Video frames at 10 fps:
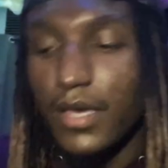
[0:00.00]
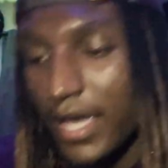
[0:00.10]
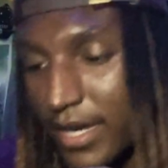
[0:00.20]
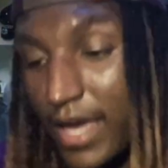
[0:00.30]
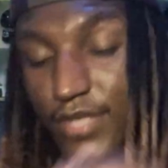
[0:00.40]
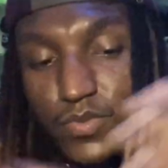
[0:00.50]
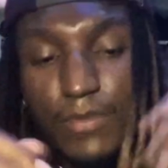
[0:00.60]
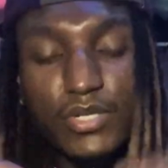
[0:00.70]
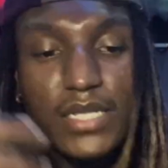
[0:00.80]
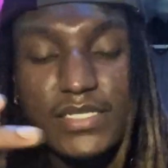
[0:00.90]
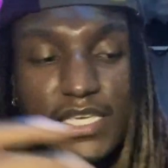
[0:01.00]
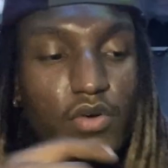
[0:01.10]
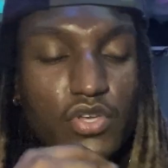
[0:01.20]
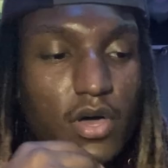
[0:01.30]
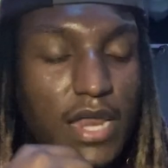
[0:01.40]
And that is what I'm trying to
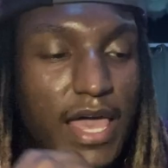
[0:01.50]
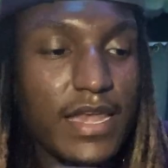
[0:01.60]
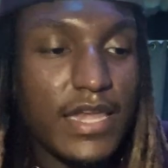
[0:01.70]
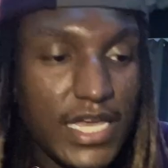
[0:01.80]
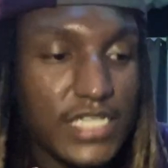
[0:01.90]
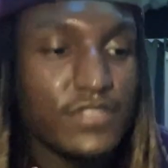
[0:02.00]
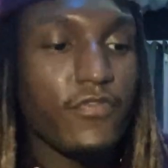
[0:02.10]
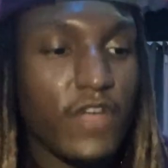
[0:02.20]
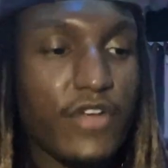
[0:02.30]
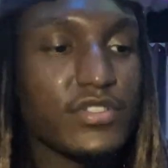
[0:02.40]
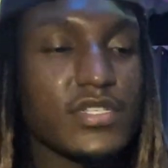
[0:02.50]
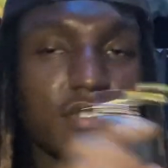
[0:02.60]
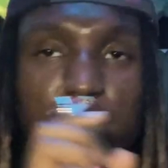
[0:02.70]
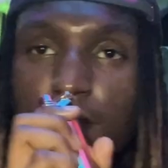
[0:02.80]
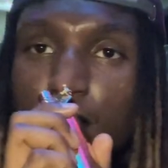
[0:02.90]
tell y'all, like niche
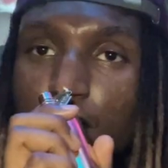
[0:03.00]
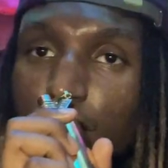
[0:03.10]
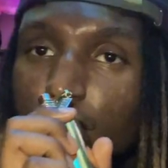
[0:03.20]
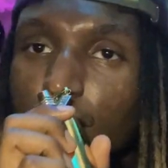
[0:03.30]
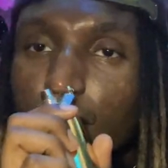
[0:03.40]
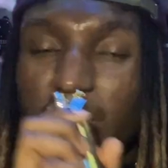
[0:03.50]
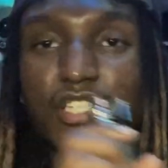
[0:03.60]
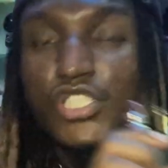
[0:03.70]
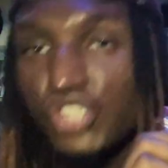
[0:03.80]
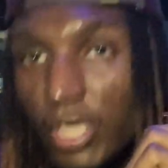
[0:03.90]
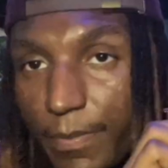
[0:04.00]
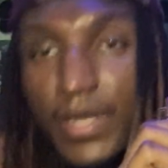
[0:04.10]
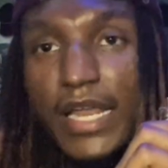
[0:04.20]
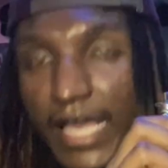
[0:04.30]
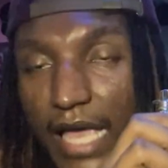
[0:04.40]
fragrances is
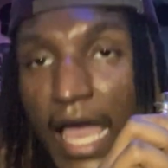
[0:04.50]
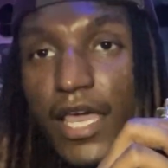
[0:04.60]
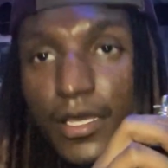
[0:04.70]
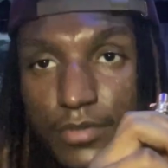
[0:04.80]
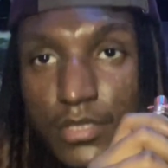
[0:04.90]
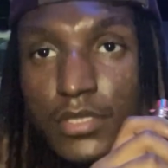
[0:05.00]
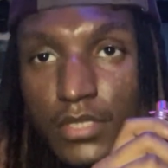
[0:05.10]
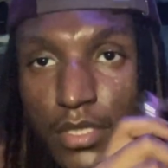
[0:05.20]
triple A games.